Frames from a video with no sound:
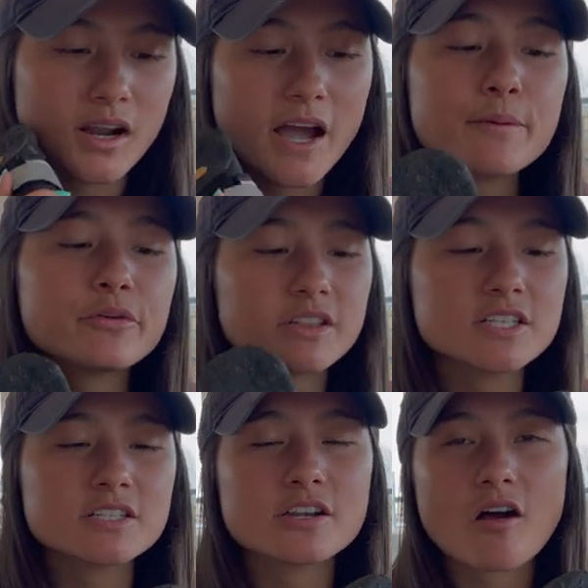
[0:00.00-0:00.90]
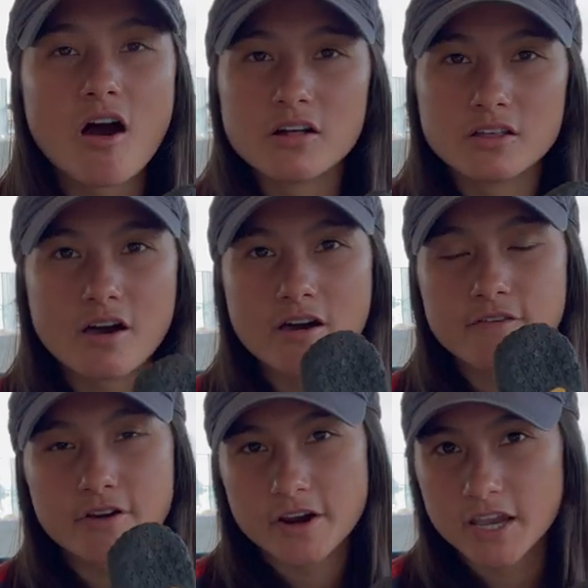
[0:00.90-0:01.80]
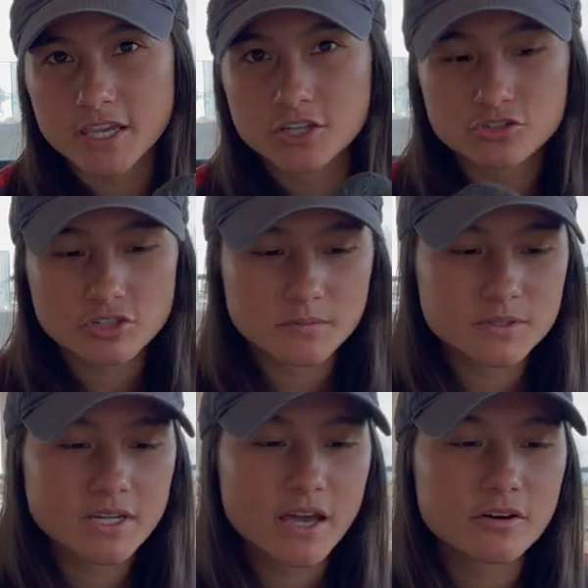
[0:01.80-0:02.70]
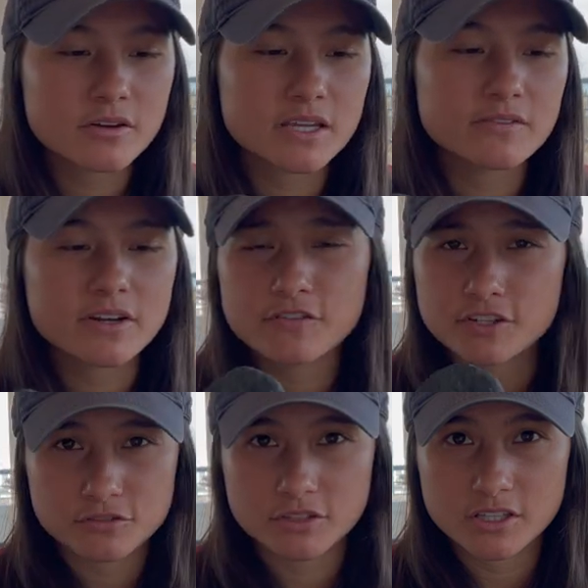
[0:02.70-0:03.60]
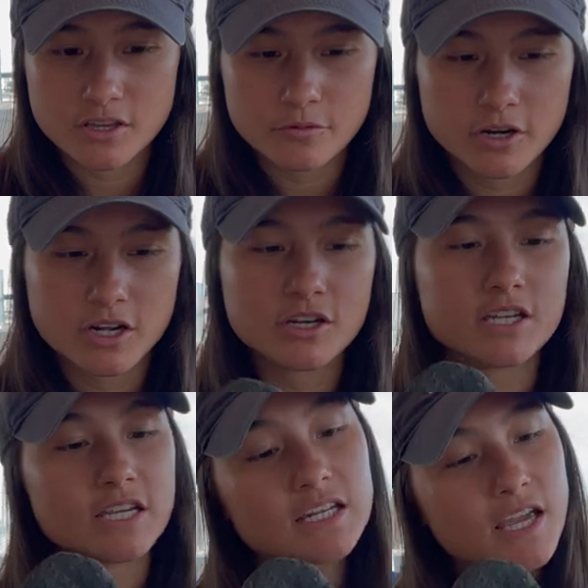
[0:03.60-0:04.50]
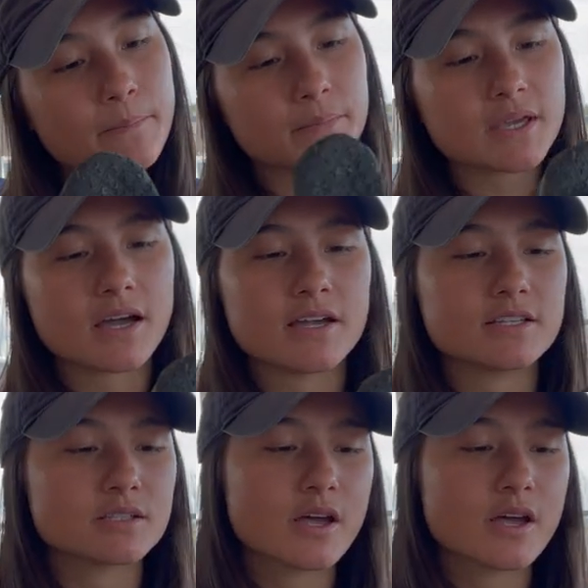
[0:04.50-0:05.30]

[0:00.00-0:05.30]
I bring these on all of our hiking trips now, even if I don't think that we're gonna need it, because